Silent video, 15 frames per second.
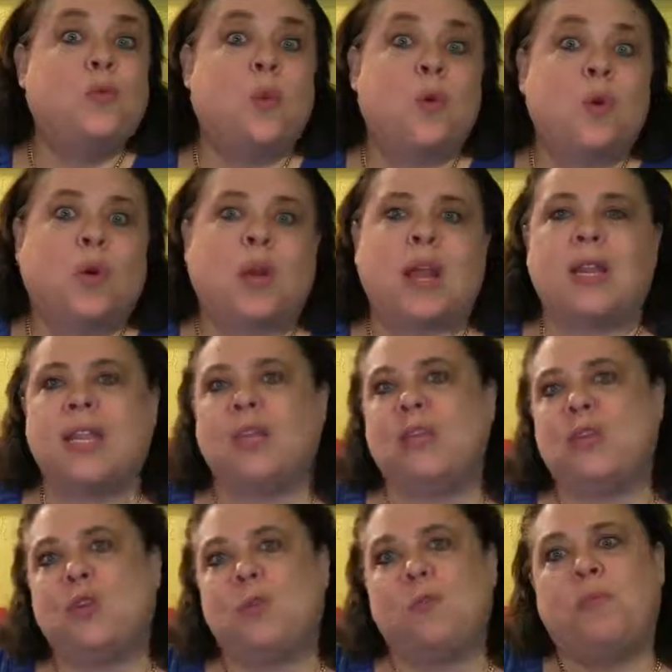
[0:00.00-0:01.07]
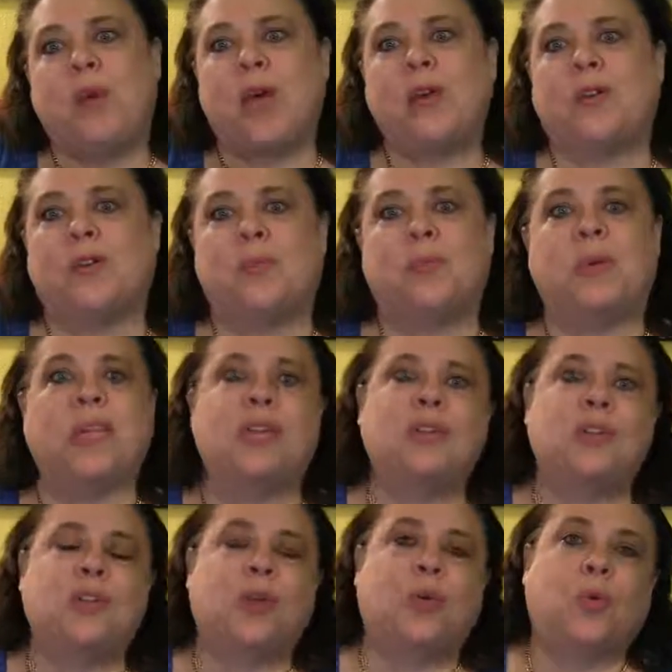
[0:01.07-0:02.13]
more, I need to do better,
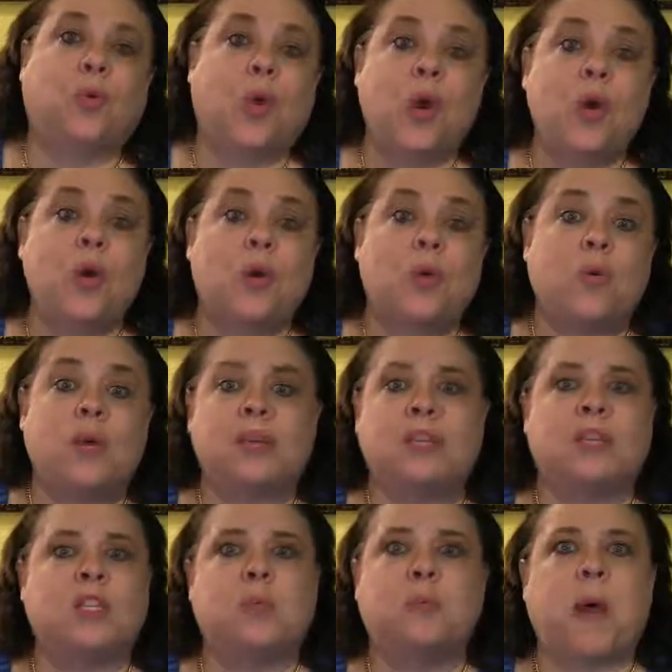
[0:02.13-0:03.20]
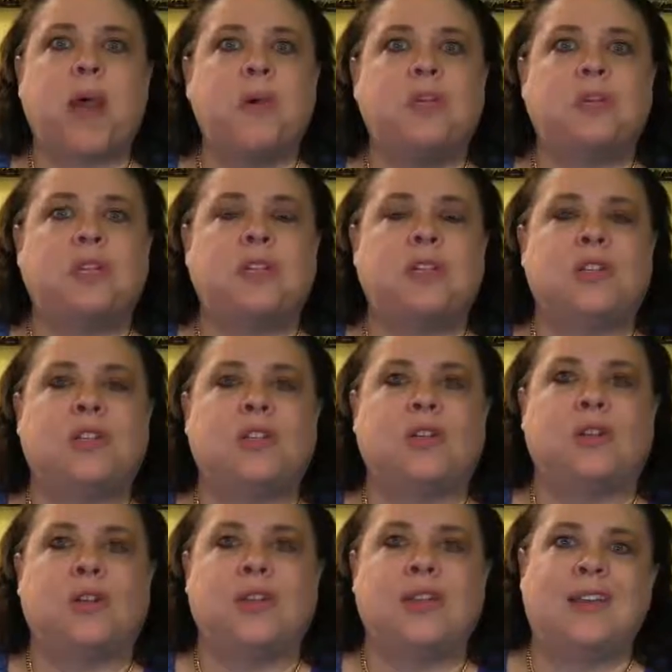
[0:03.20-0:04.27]
begins to grow until it spirals
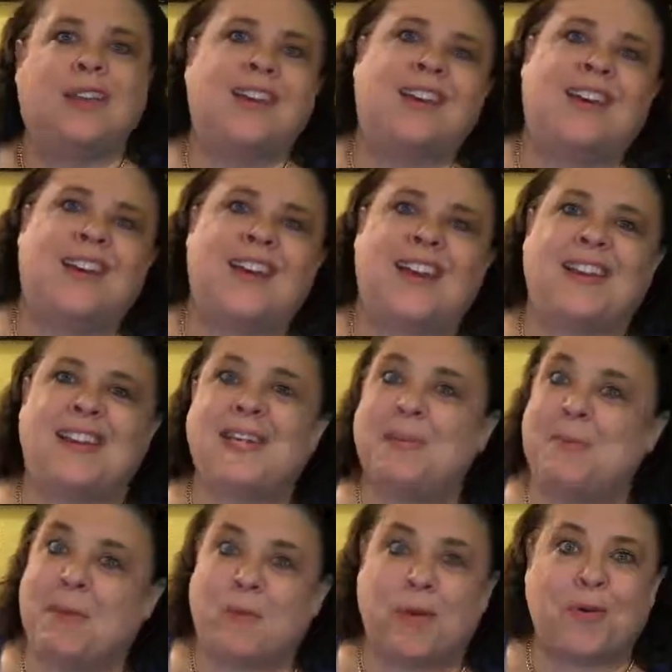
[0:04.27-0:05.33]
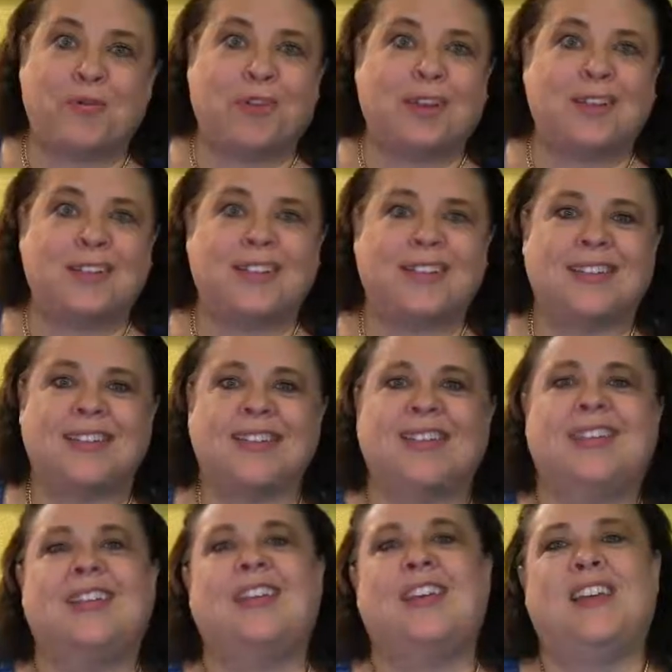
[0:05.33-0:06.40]
into, I need to be perfect.
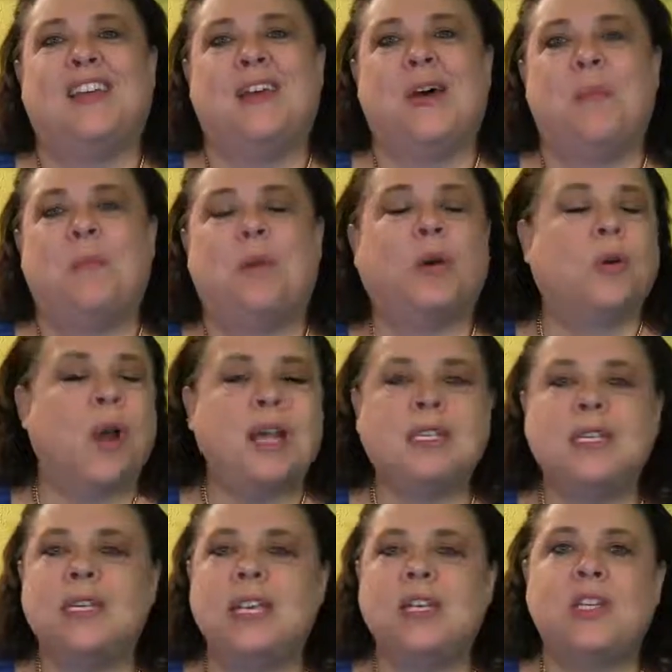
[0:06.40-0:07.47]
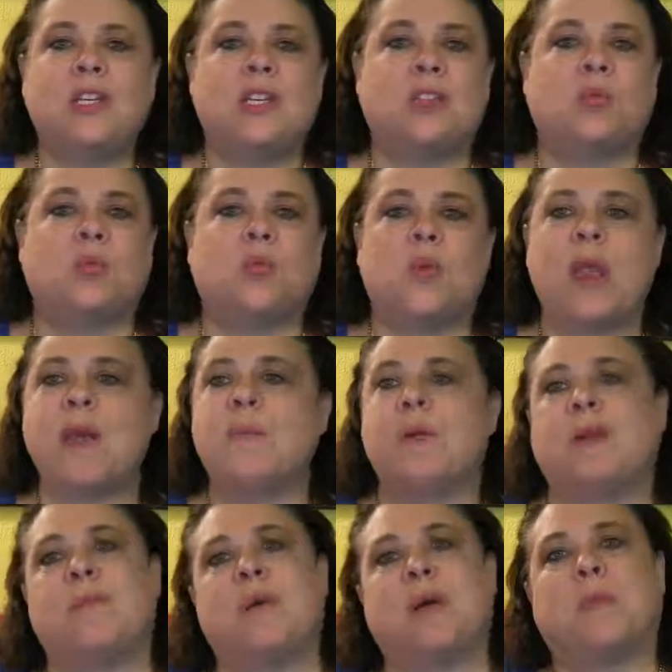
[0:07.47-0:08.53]
Procrastination is
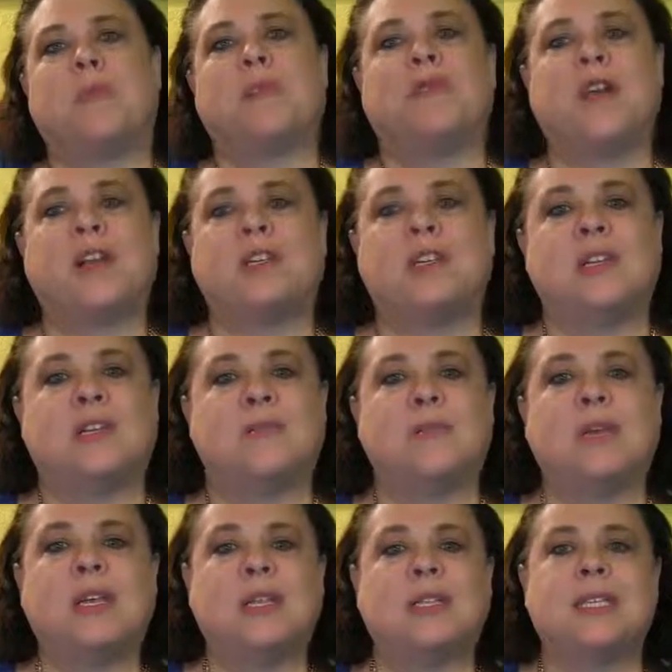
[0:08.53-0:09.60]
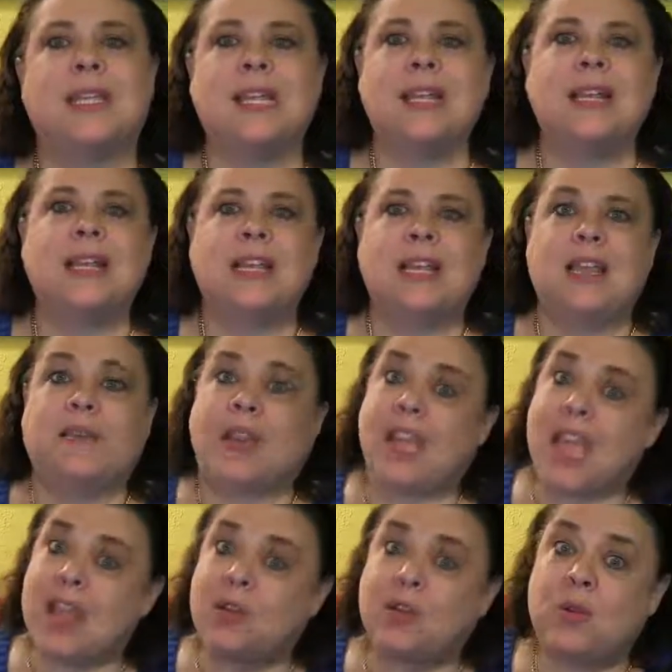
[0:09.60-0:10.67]
rampant among perfectionists because if I
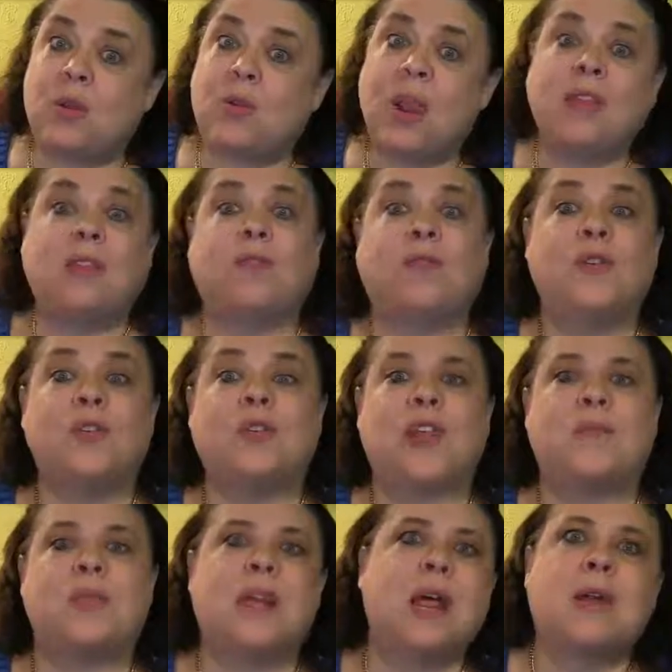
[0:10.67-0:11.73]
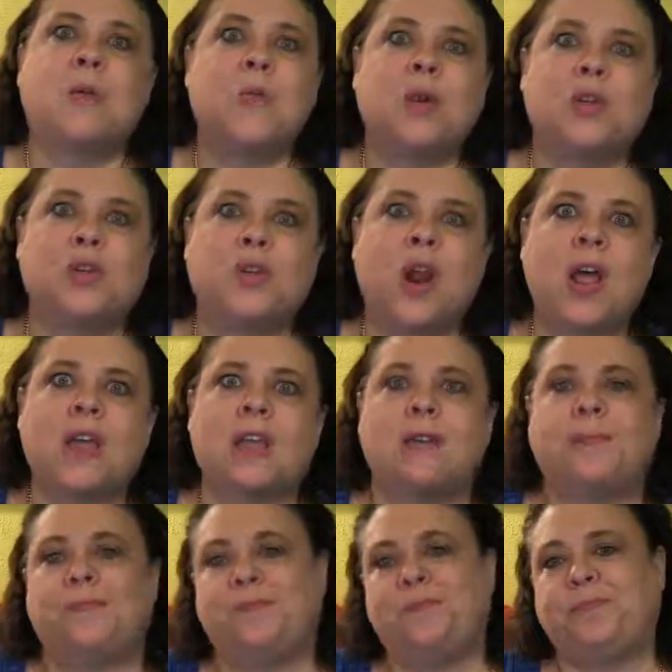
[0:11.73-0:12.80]
can't do it right the first time, then I don't want to try
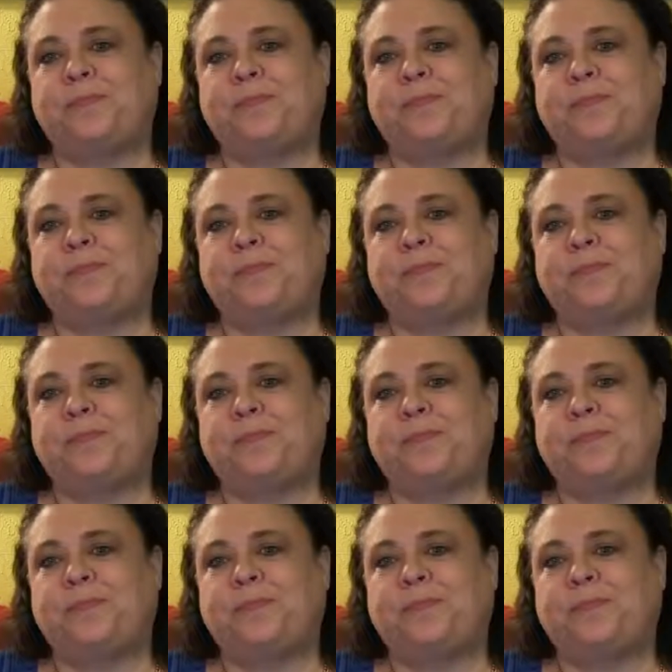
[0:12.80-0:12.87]
it.